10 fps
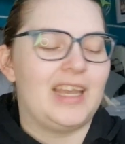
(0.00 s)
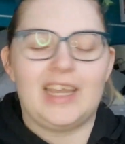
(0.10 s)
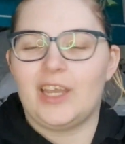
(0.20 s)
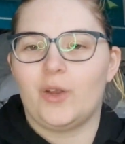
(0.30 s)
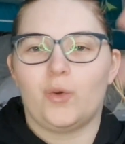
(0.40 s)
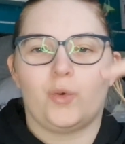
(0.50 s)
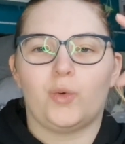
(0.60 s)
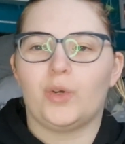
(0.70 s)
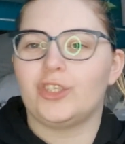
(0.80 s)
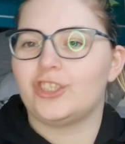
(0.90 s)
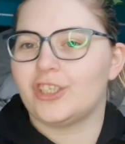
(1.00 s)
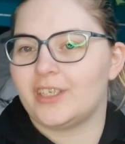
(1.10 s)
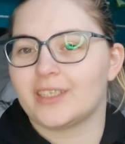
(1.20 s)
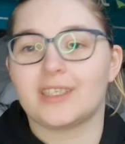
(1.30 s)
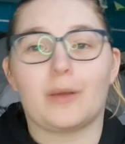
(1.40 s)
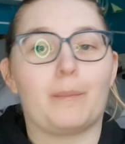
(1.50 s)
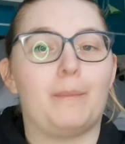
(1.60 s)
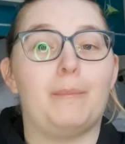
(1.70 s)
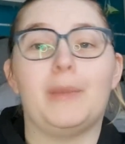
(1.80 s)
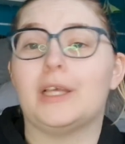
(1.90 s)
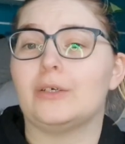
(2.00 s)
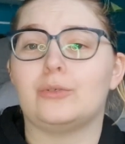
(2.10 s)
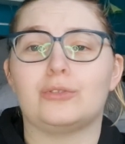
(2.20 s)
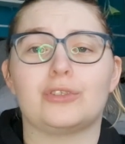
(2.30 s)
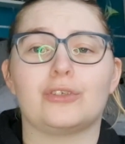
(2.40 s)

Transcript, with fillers: it all just builds